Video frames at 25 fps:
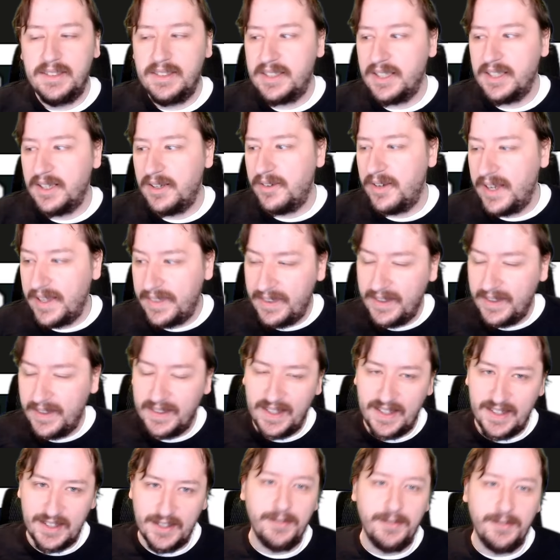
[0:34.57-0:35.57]
So I think
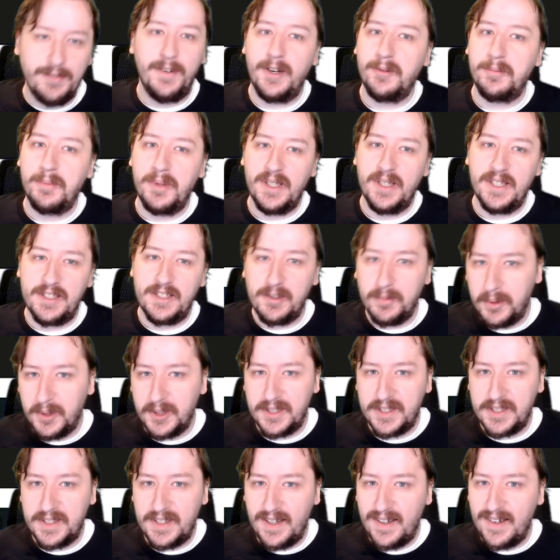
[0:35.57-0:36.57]
that is a fair place to
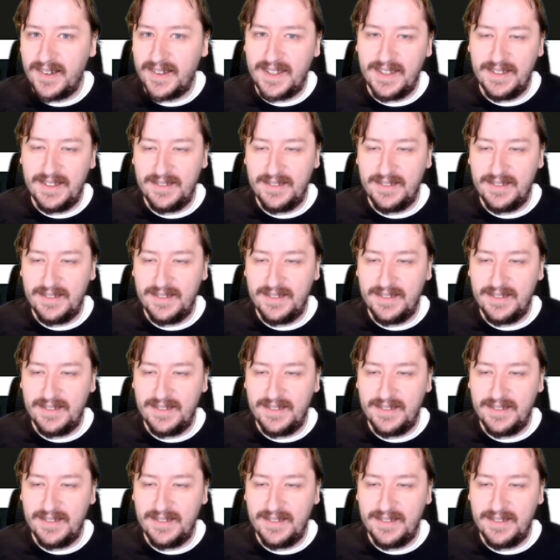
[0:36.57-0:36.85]
put stock,